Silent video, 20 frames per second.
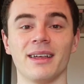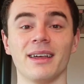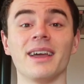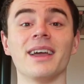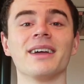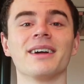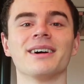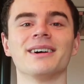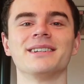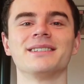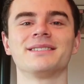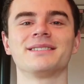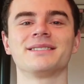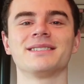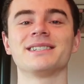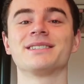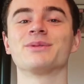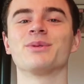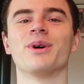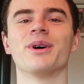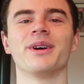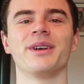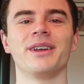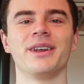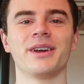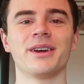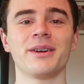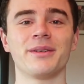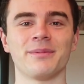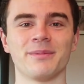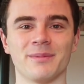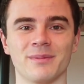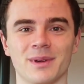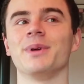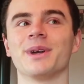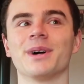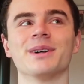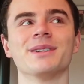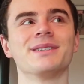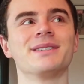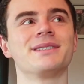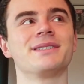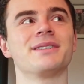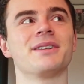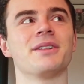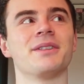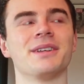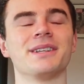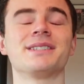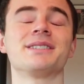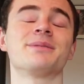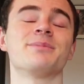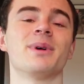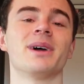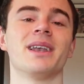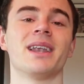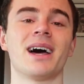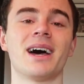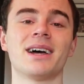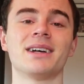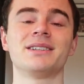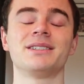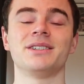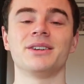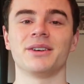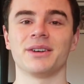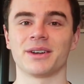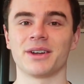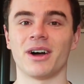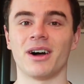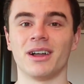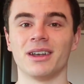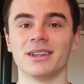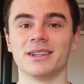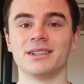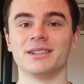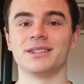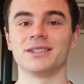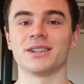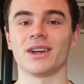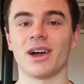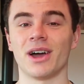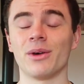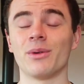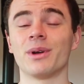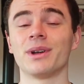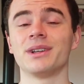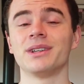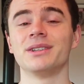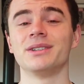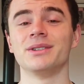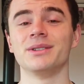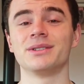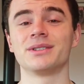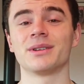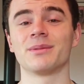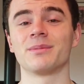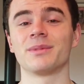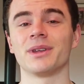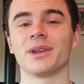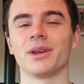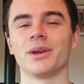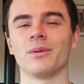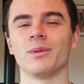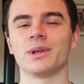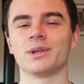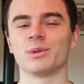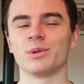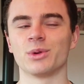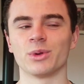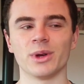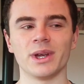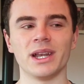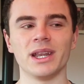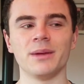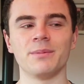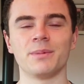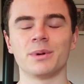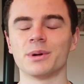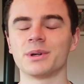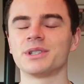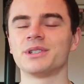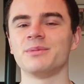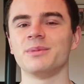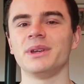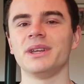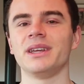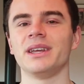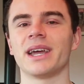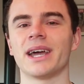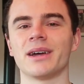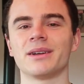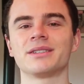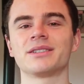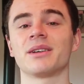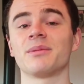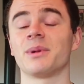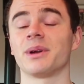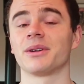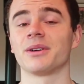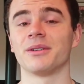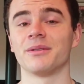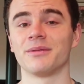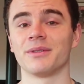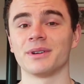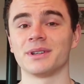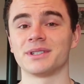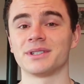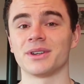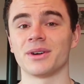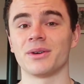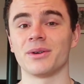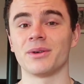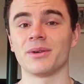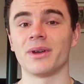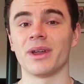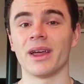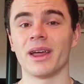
Hey guys, it's Warren here. Because this is my last year in college, I wanted to do something which would really push me outside my comfort zone